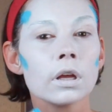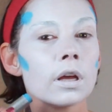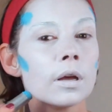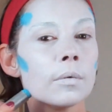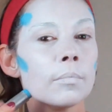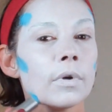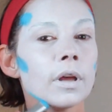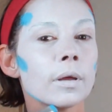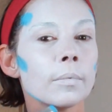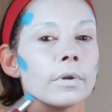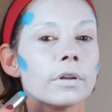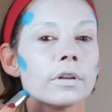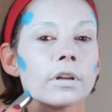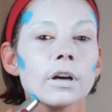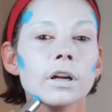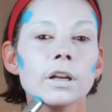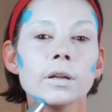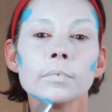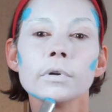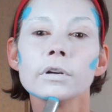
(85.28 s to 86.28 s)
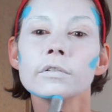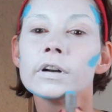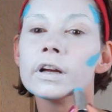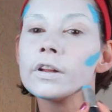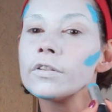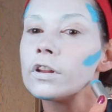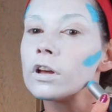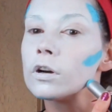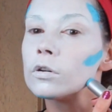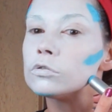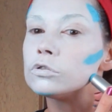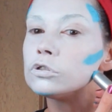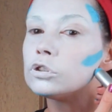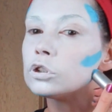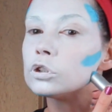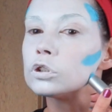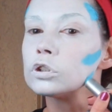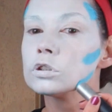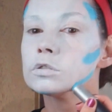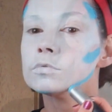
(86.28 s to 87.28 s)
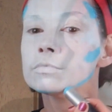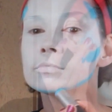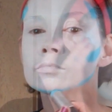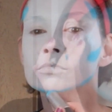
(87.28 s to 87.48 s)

and maybe a tiny bit round the old jaw.